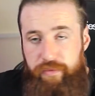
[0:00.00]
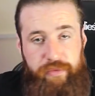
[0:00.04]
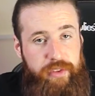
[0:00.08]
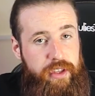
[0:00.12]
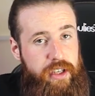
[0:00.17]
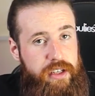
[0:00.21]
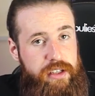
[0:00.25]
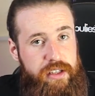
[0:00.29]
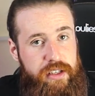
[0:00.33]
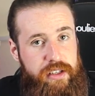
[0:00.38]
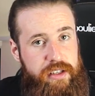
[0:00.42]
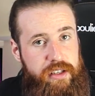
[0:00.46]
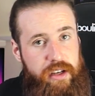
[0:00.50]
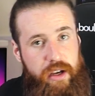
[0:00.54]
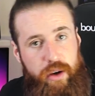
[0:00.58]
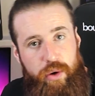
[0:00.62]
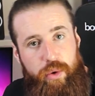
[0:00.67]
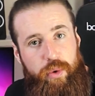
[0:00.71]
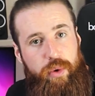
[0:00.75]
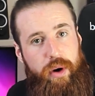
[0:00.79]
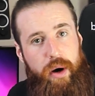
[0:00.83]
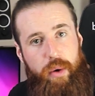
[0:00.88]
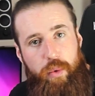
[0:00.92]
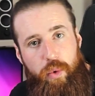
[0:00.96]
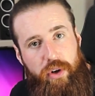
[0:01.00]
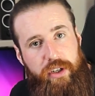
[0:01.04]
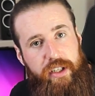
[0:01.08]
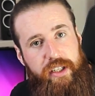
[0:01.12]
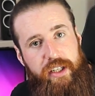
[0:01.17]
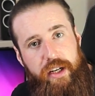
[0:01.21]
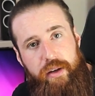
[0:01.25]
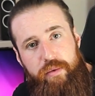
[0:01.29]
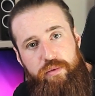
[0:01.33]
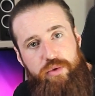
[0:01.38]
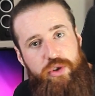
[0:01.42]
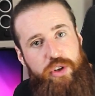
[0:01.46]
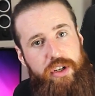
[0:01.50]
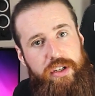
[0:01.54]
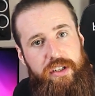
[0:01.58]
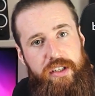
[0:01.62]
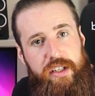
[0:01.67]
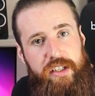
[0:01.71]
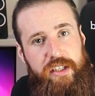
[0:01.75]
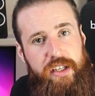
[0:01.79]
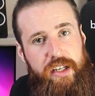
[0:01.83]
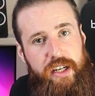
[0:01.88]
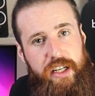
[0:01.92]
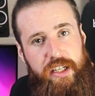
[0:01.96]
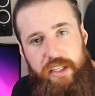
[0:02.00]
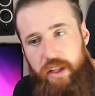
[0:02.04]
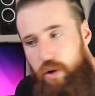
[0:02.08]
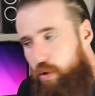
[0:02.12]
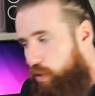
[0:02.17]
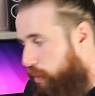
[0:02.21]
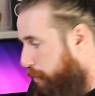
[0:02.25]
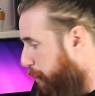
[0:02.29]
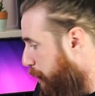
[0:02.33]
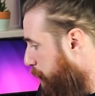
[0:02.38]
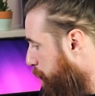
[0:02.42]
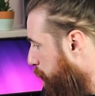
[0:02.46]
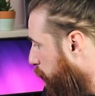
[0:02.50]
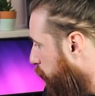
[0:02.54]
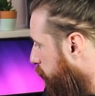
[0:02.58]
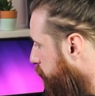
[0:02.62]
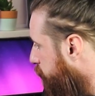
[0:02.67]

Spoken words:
this is how I wanted it, just as a nice little purple.